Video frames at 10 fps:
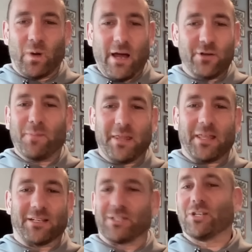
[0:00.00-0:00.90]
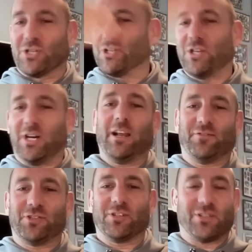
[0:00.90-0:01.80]
How do you make that decision? Do you turn
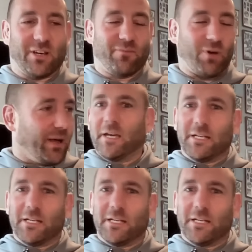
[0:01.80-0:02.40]
left or do you turn right?